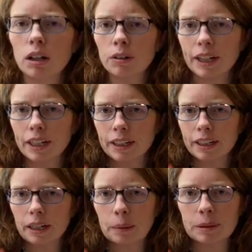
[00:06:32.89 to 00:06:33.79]
Okay,
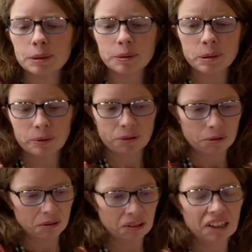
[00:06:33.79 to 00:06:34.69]
it's been about
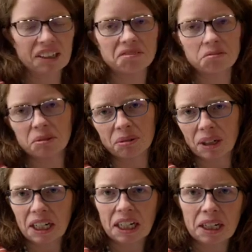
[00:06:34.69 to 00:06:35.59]

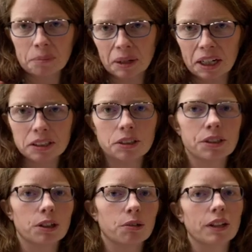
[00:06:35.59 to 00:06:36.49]
33 minutes or
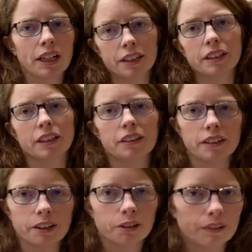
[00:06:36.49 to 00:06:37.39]
so, and I think
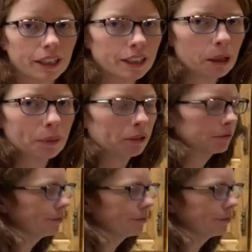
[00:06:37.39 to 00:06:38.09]
they are ready to come out.